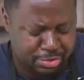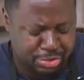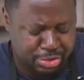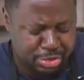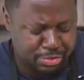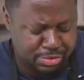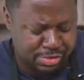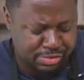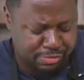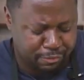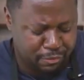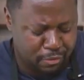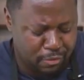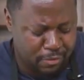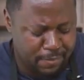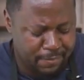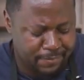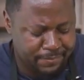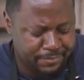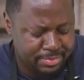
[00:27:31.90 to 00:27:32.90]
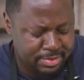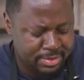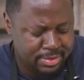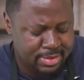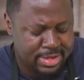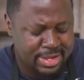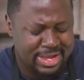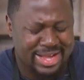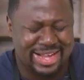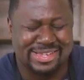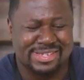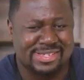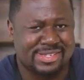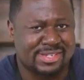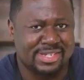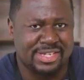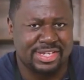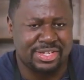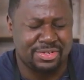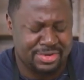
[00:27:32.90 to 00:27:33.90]
you could use for
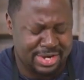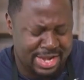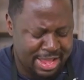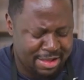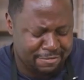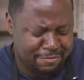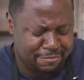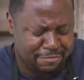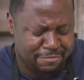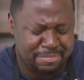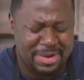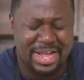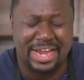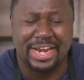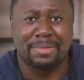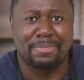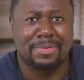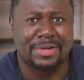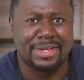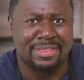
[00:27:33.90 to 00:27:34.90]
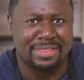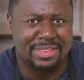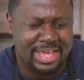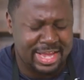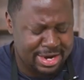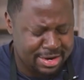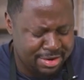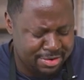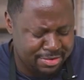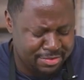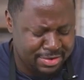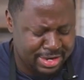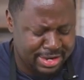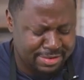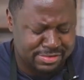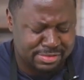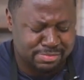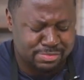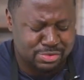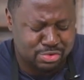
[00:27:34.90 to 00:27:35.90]
iced tea, you can have pineapple in there, you can
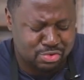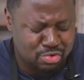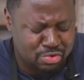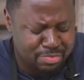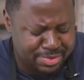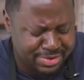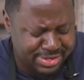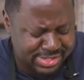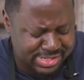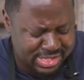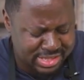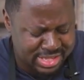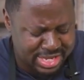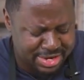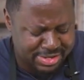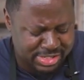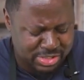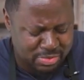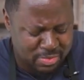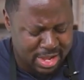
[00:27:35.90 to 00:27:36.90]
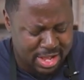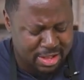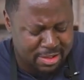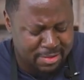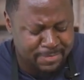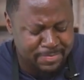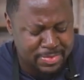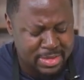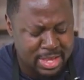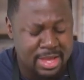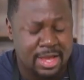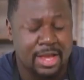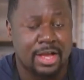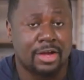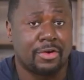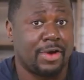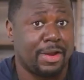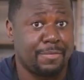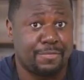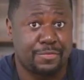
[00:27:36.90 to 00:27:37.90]
have some strawberries in there as well.
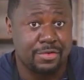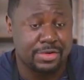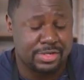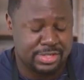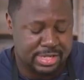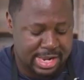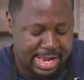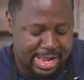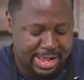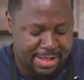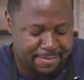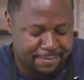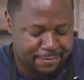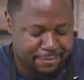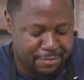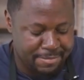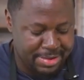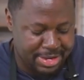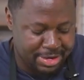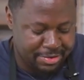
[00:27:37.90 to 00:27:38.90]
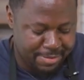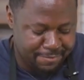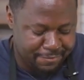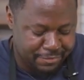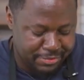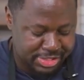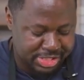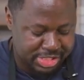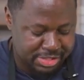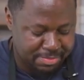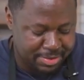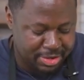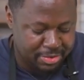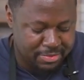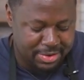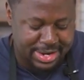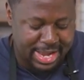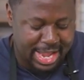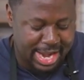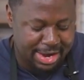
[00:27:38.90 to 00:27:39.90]
Grapefruit, for me grapefruit is a
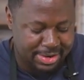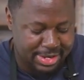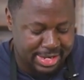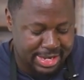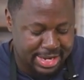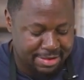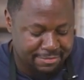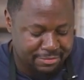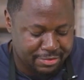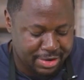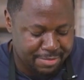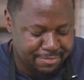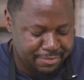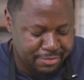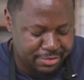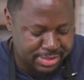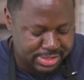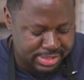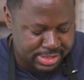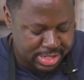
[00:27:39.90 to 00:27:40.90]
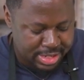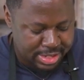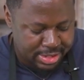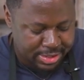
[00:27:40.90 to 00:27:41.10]
big one. I really love grapefruit.